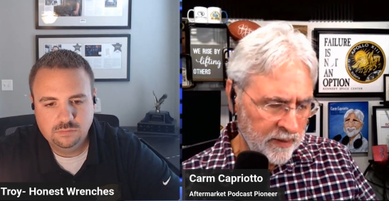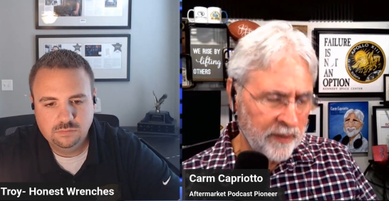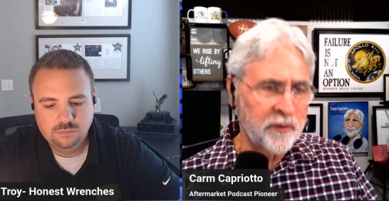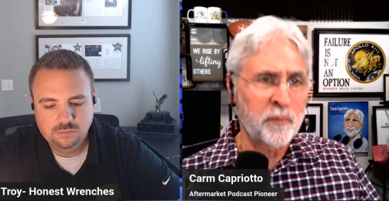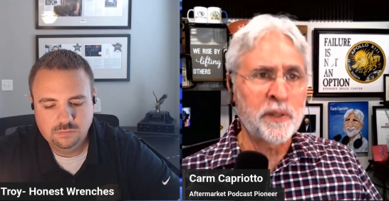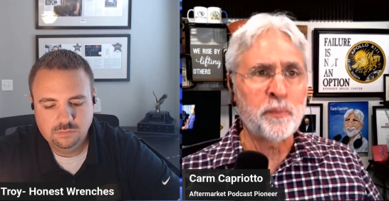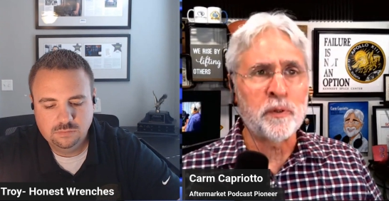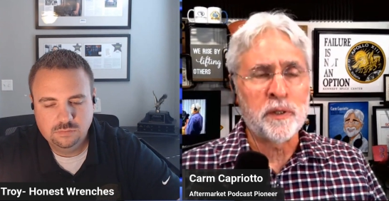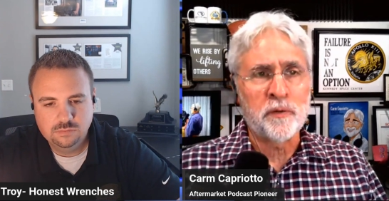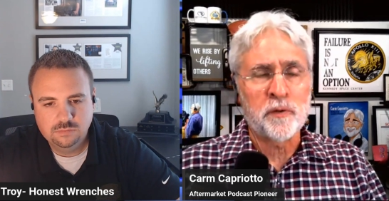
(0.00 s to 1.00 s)
Speaker 1: in their
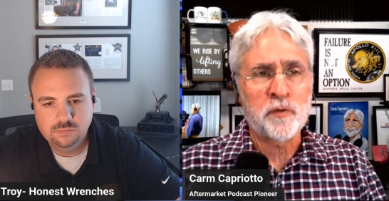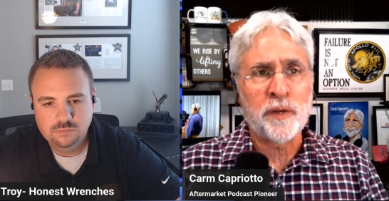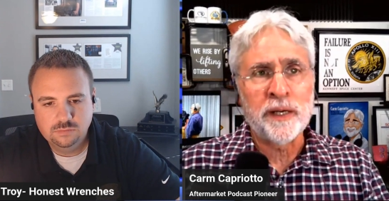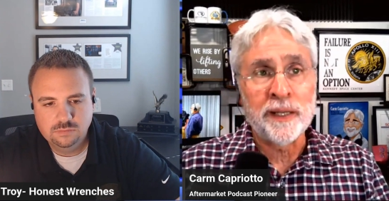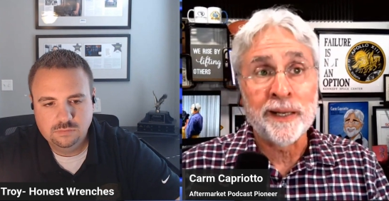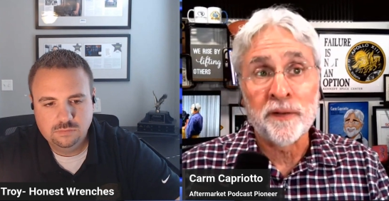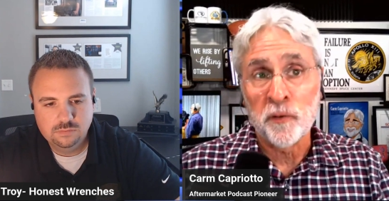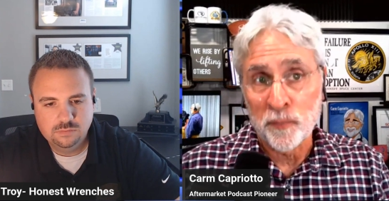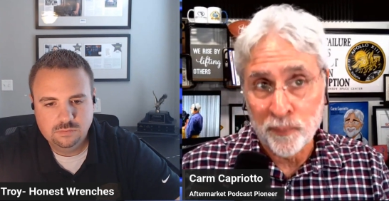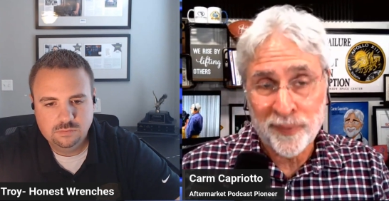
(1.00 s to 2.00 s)
people and in their training and in
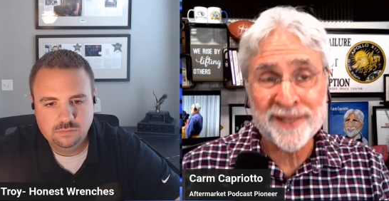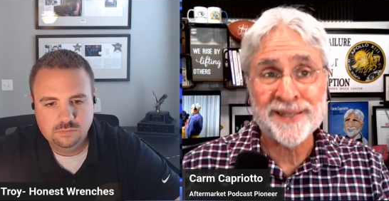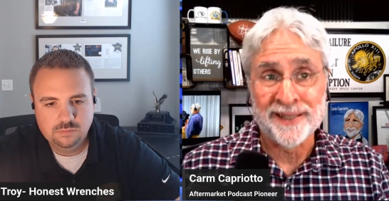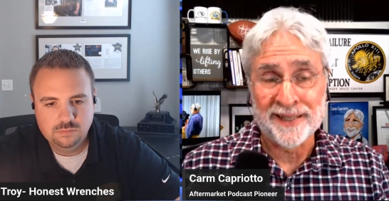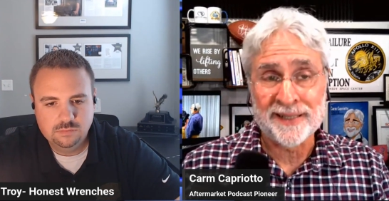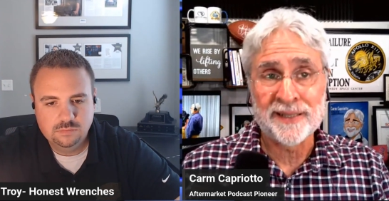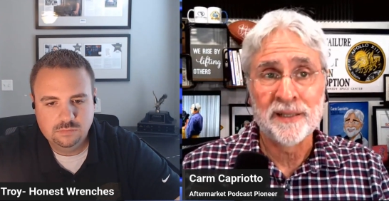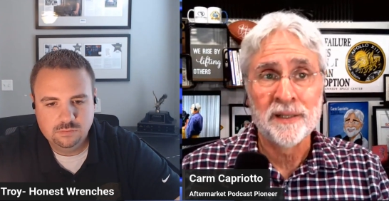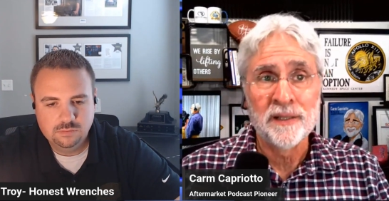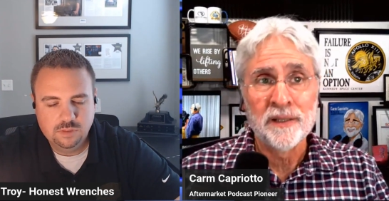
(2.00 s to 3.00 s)
their business
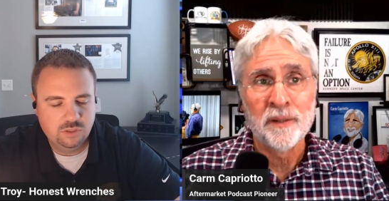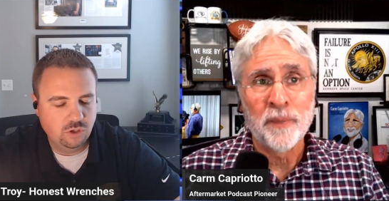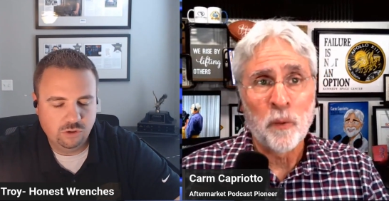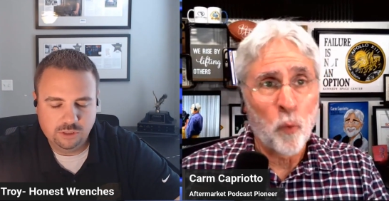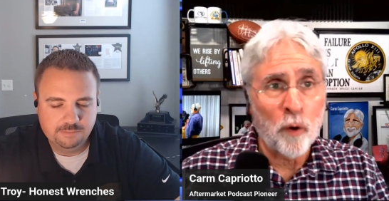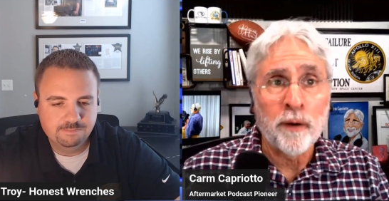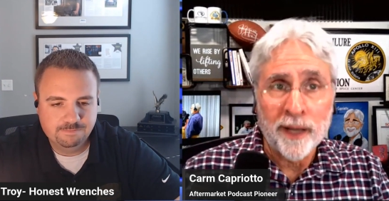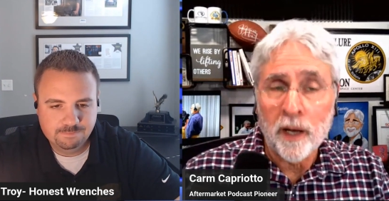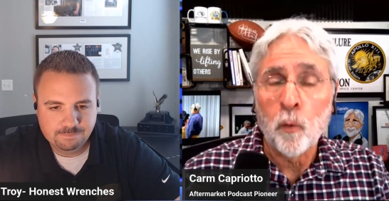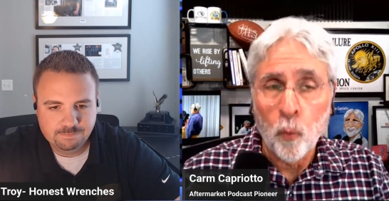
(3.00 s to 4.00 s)
by totally.
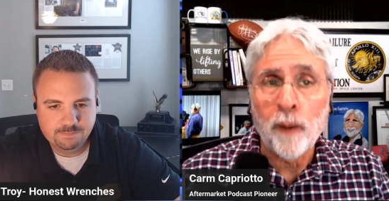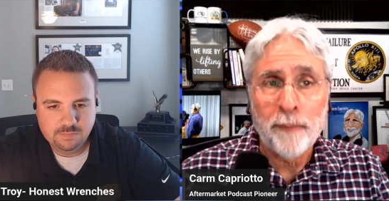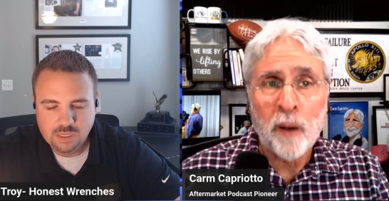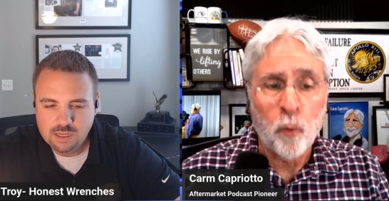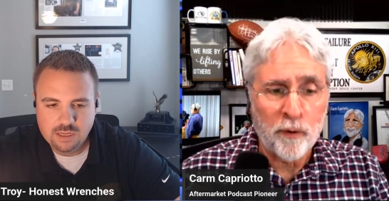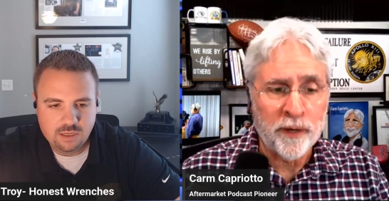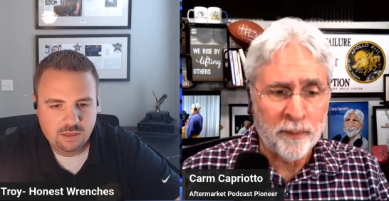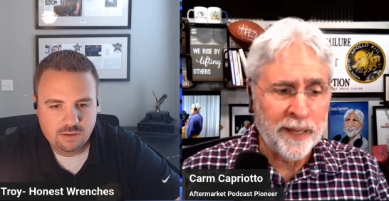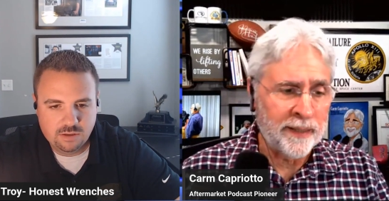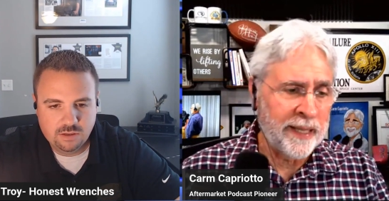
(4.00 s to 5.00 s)
worrying what by worrying
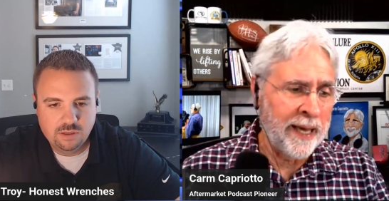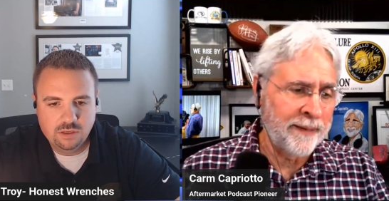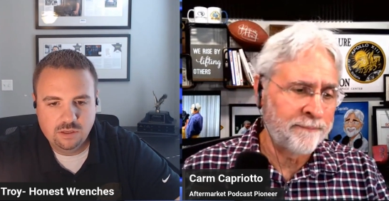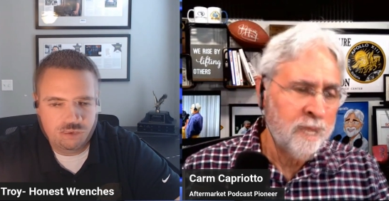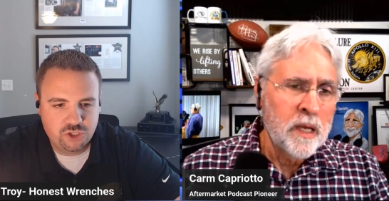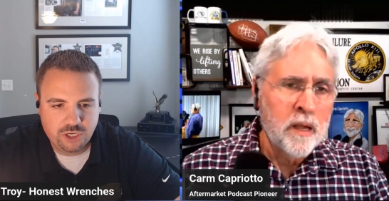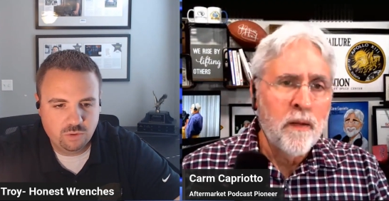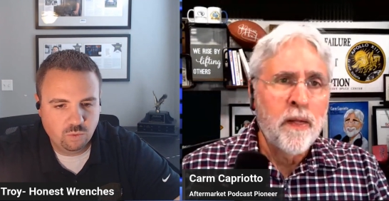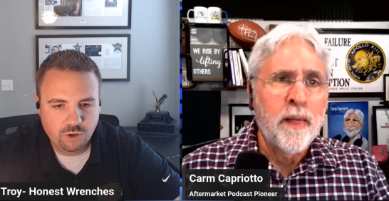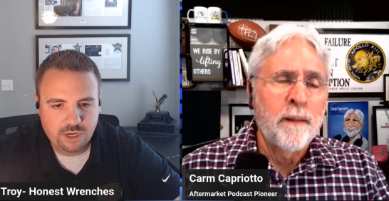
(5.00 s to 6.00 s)
about that.
Speaker 2: You
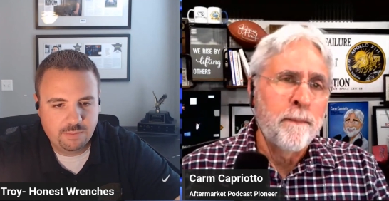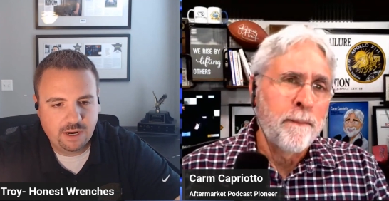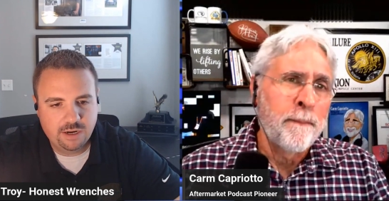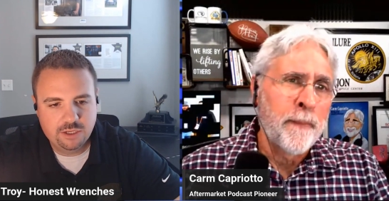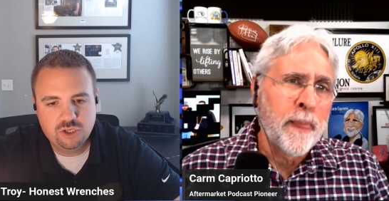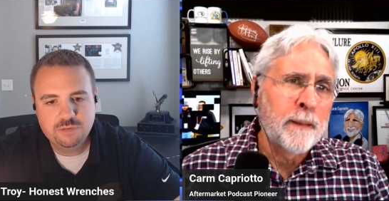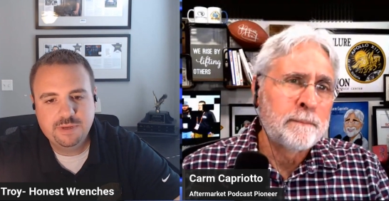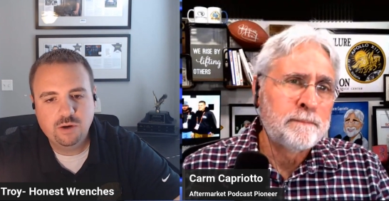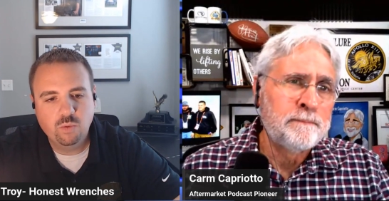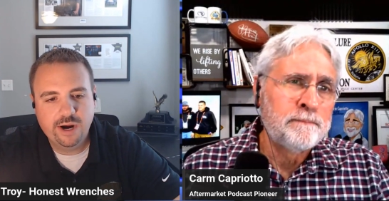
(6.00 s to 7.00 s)
shouldn't worry about it.
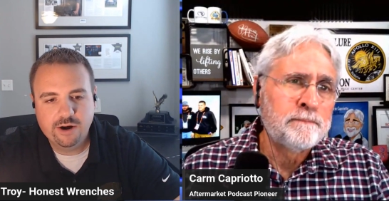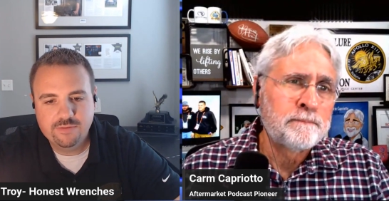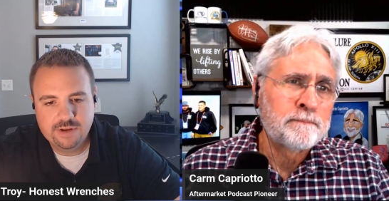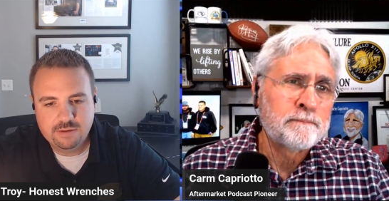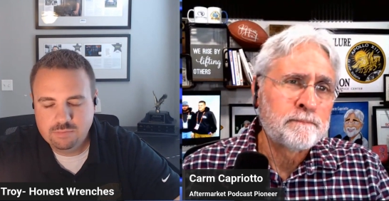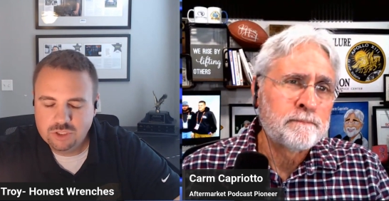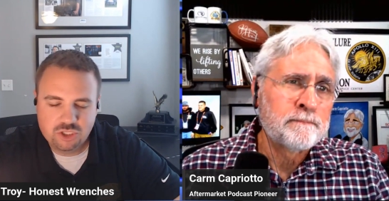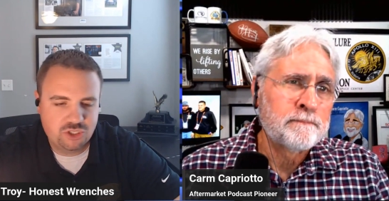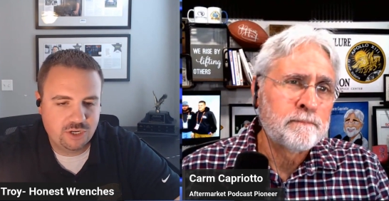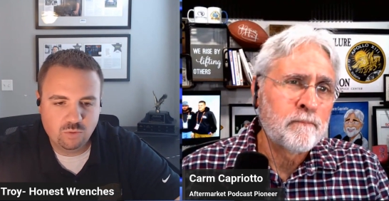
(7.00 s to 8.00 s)
You should be aware of it,
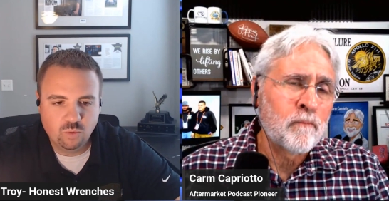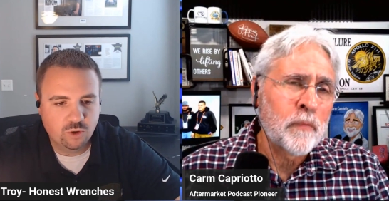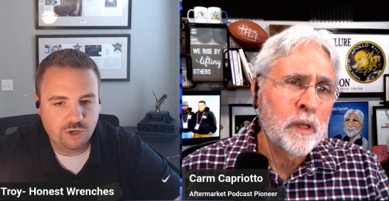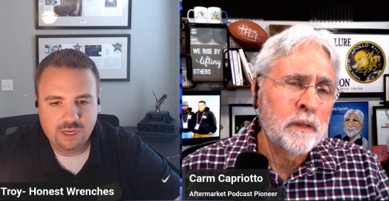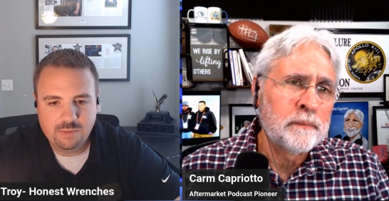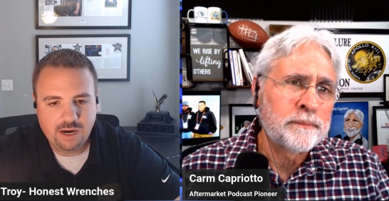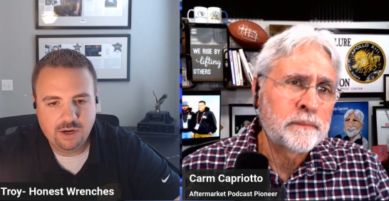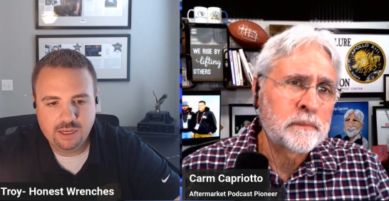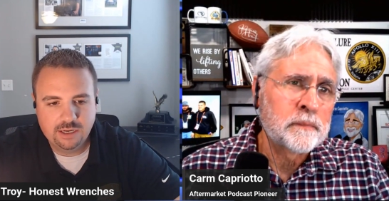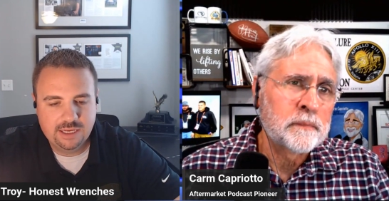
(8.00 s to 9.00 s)
but you shouldn't worry
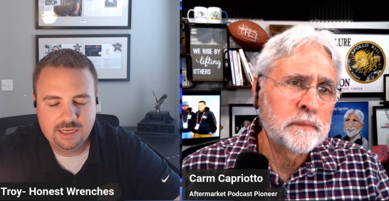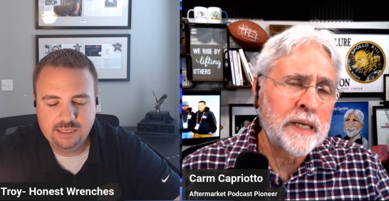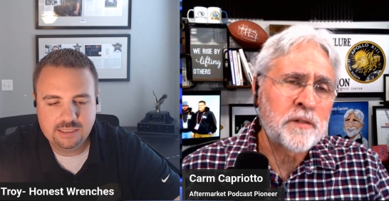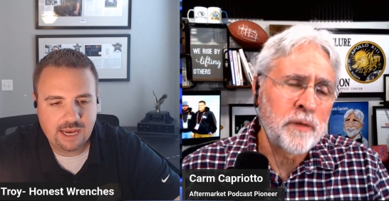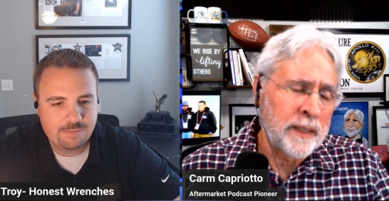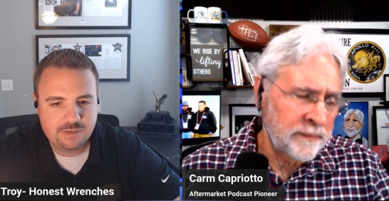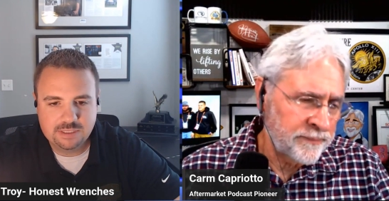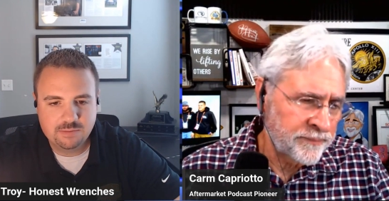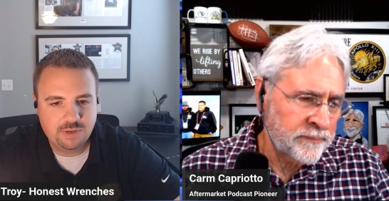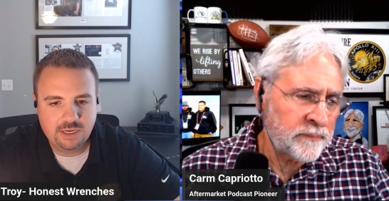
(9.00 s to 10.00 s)
about it. That's it, right. It's
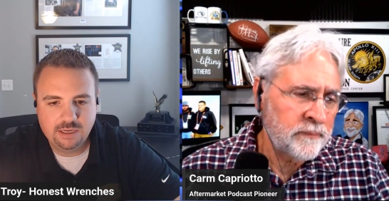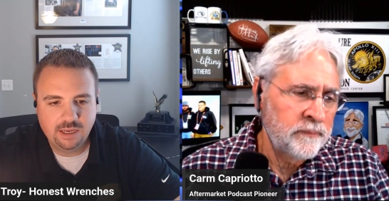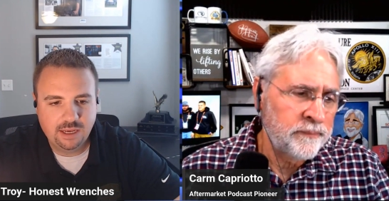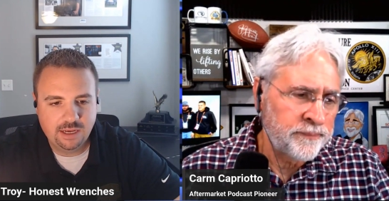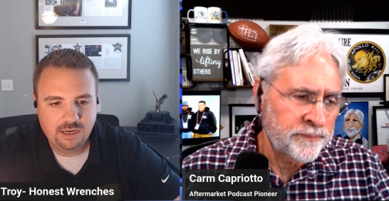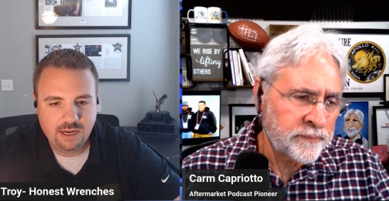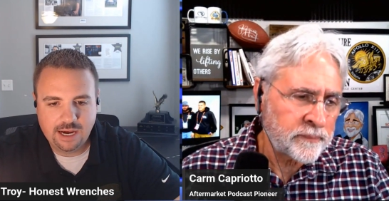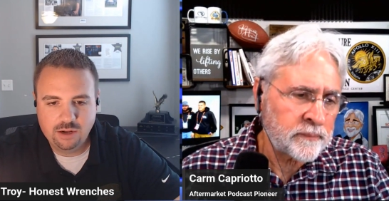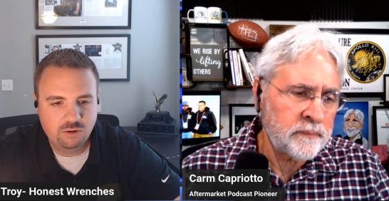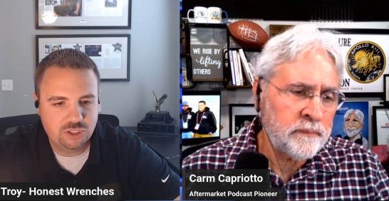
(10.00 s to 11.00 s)
happened to me
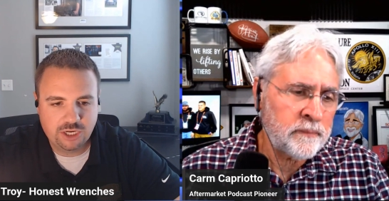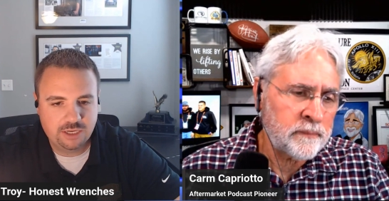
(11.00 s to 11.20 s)
and I don't